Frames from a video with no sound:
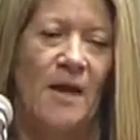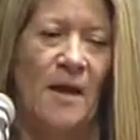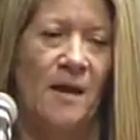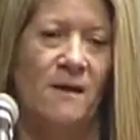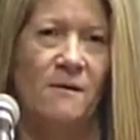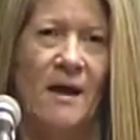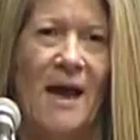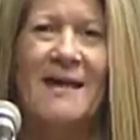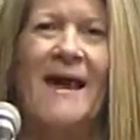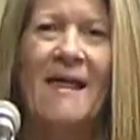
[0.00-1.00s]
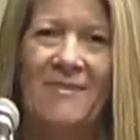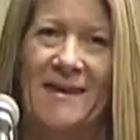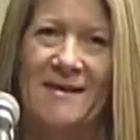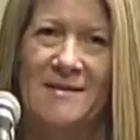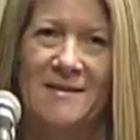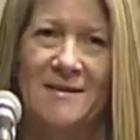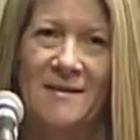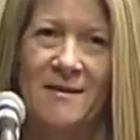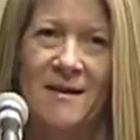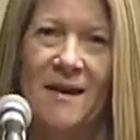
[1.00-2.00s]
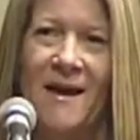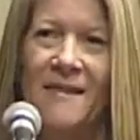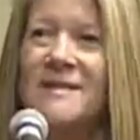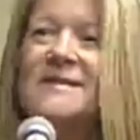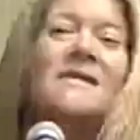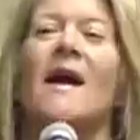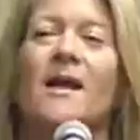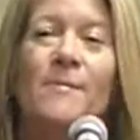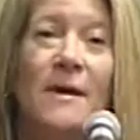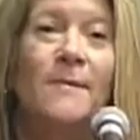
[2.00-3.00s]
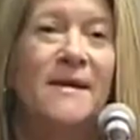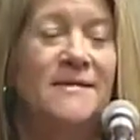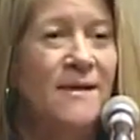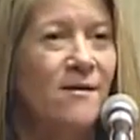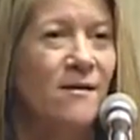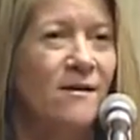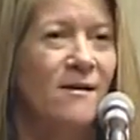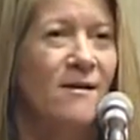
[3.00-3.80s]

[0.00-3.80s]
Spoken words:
and I got this. This is not going to be a big deal.